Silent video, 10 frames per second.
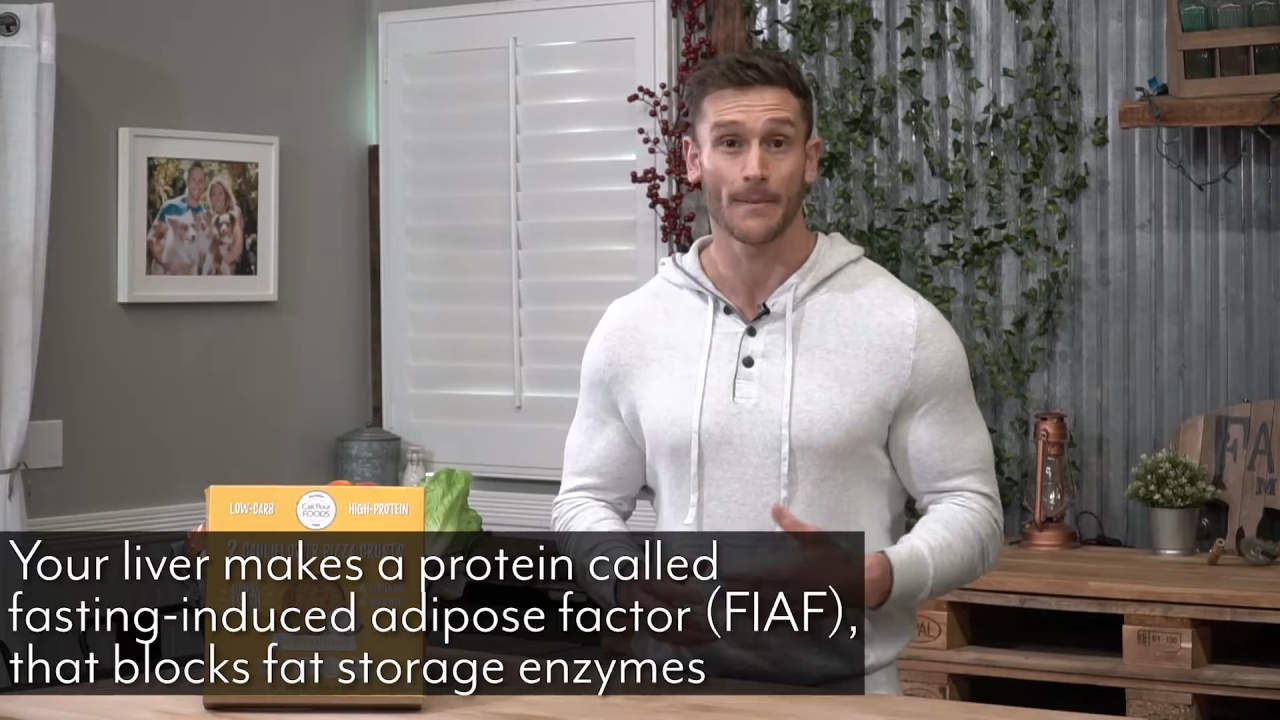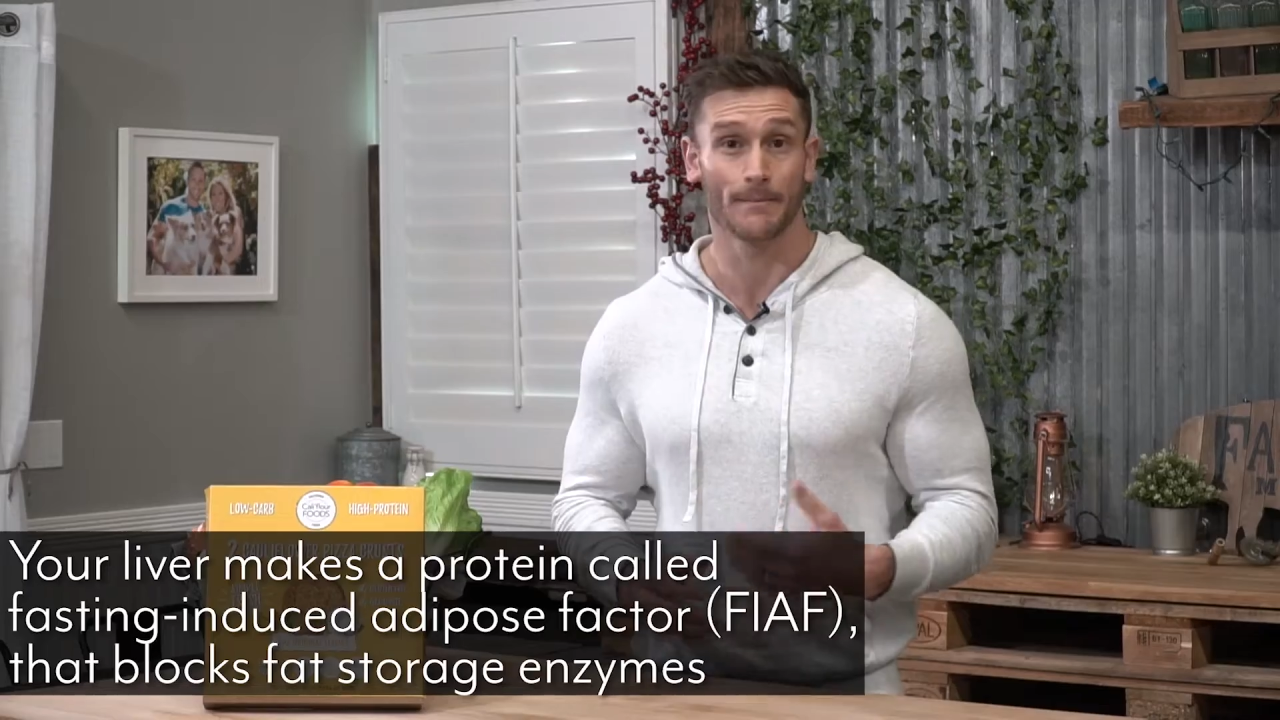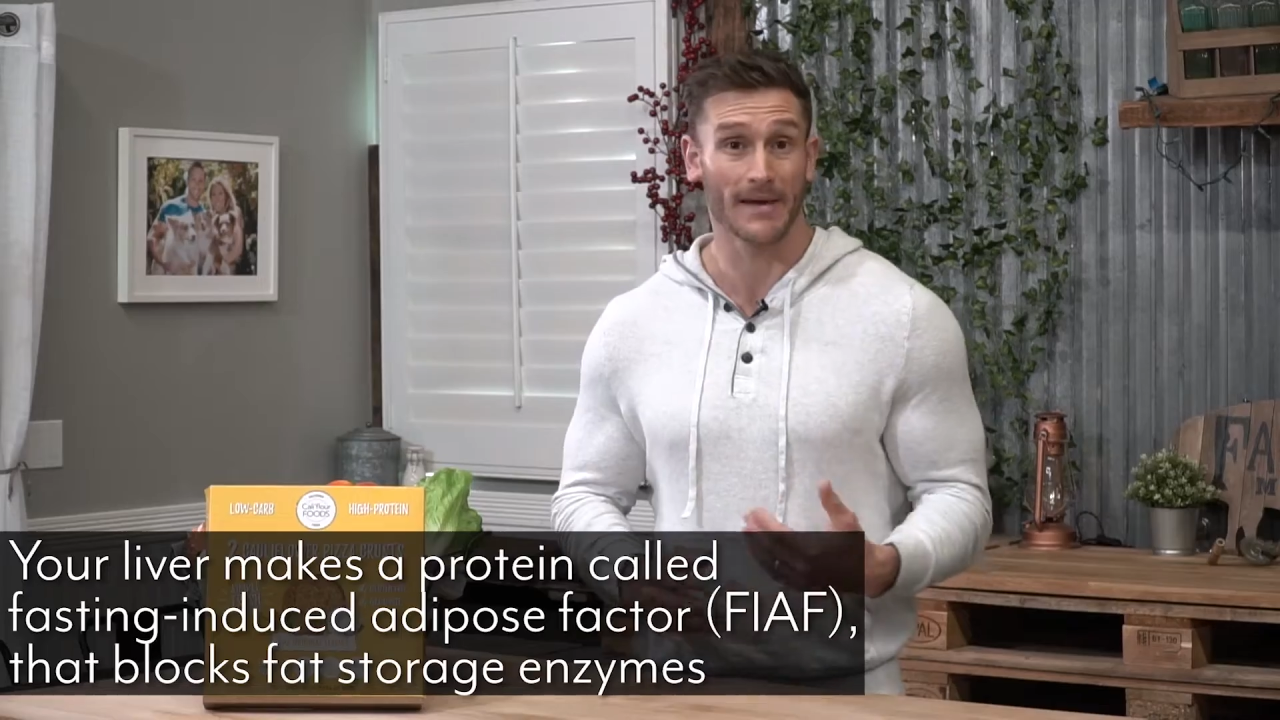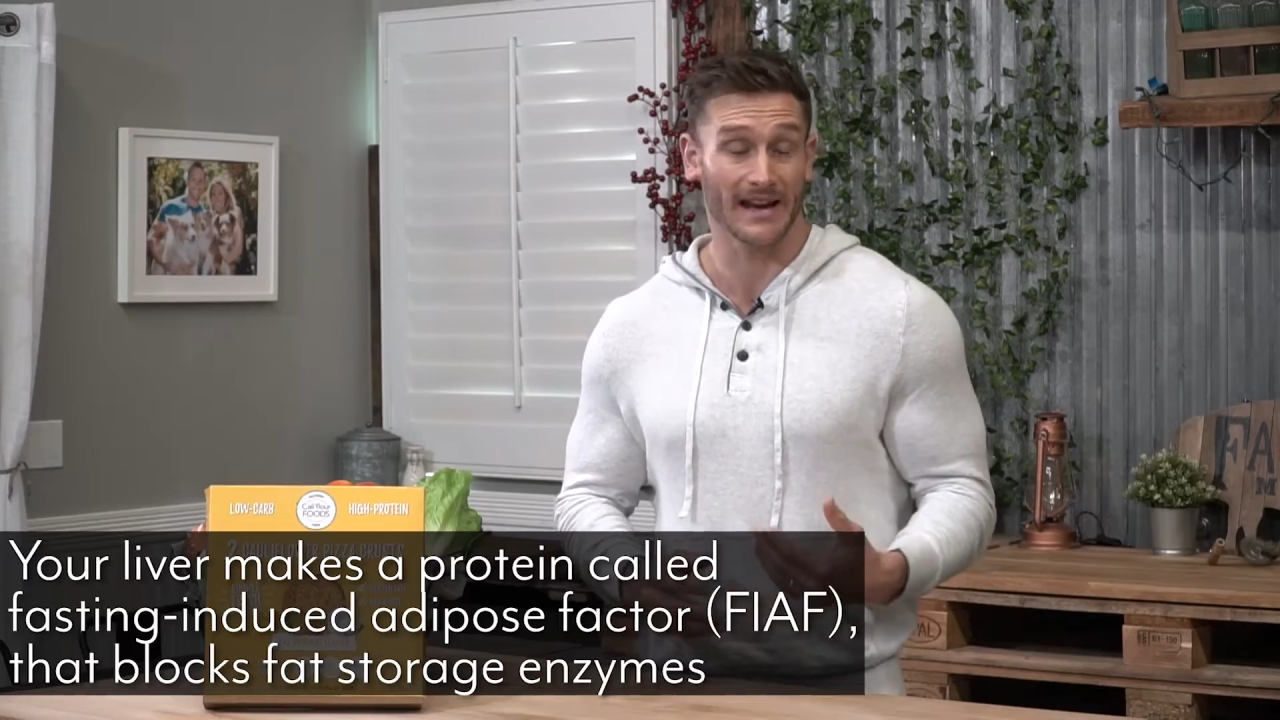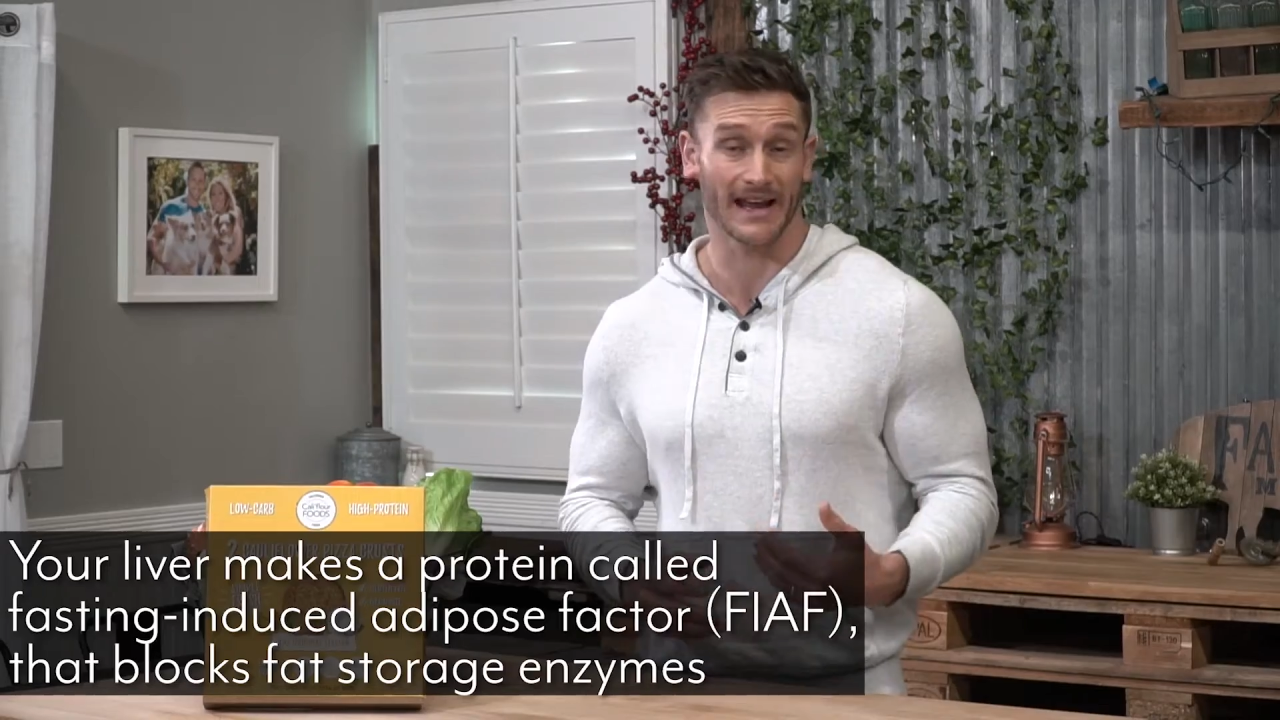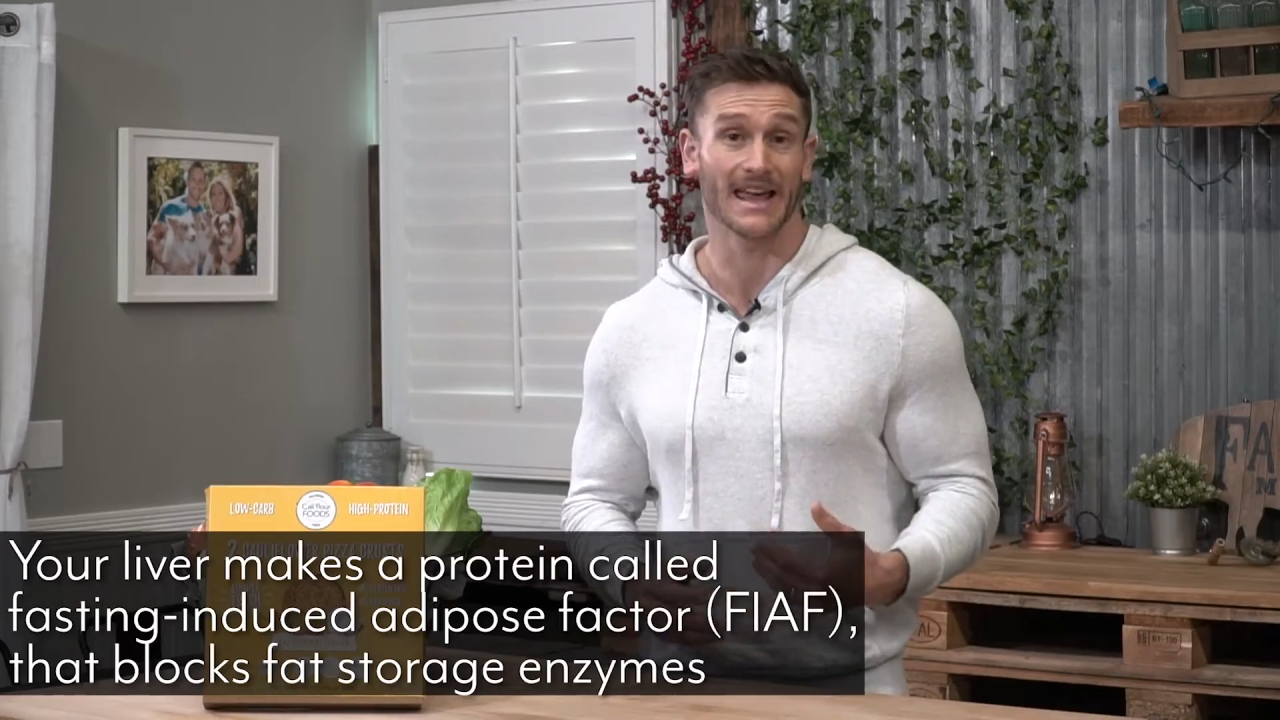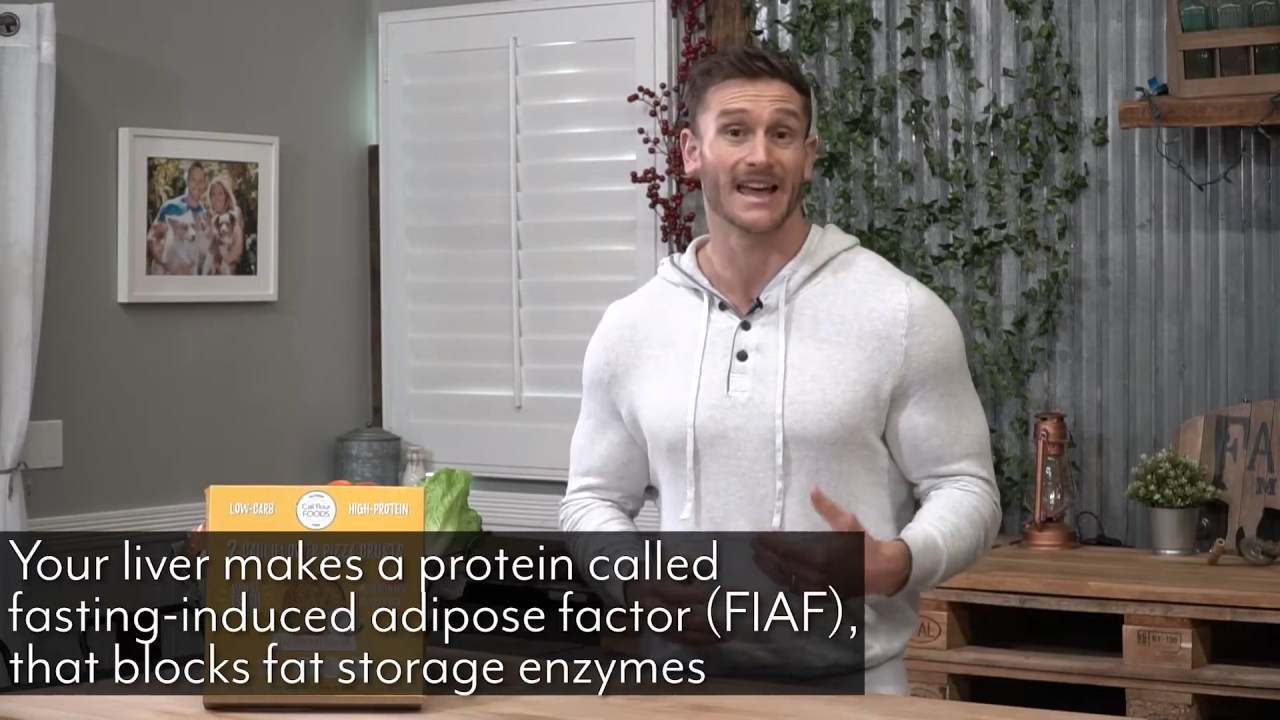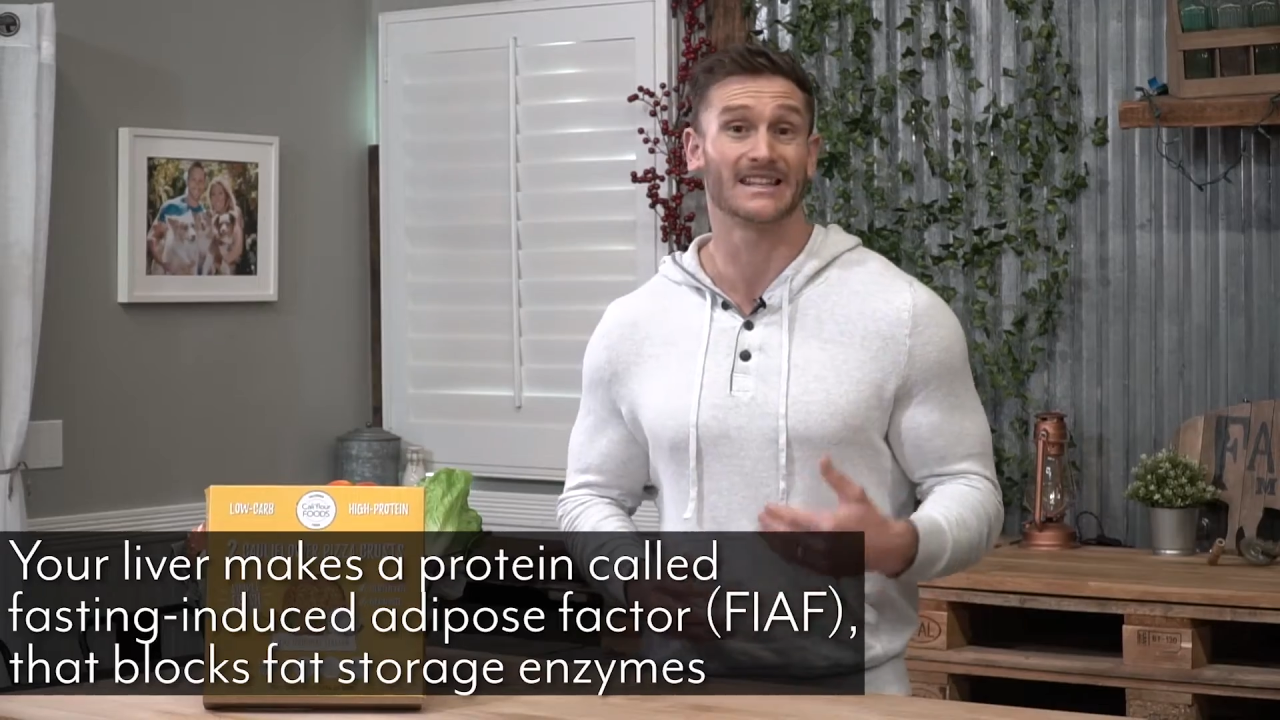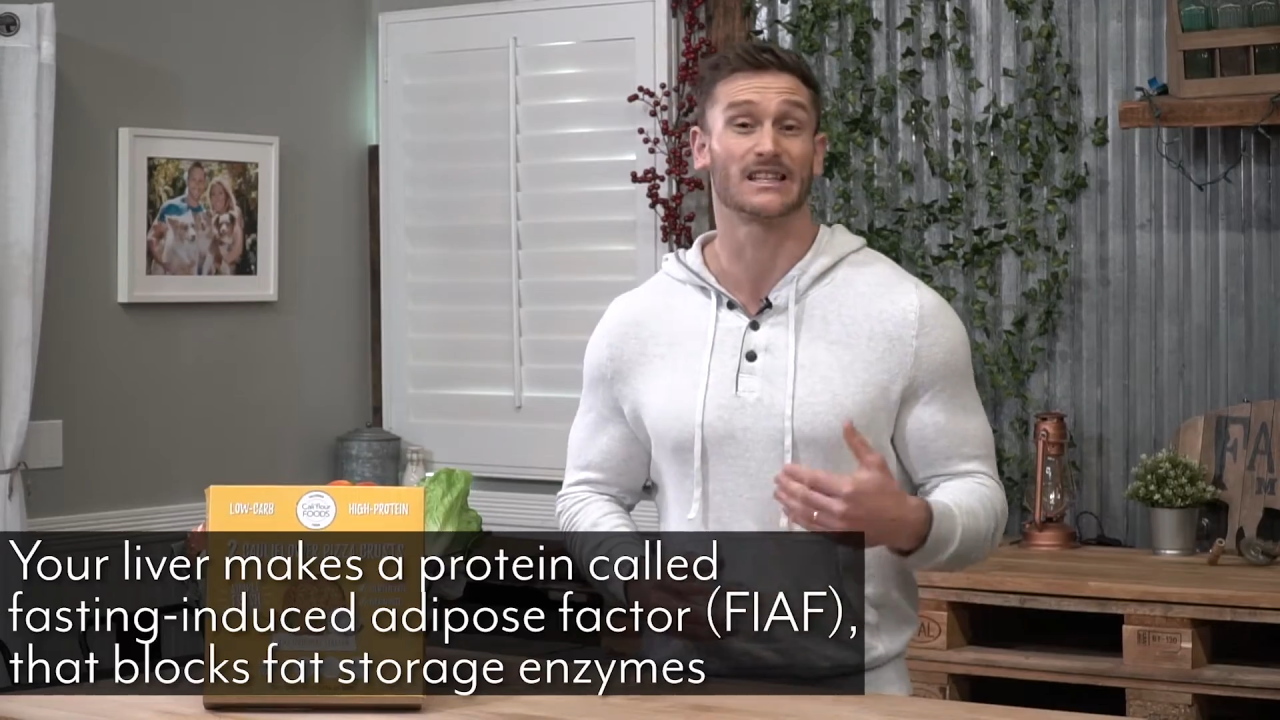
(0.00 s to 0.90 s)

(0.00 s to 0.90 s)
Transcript: meaning it's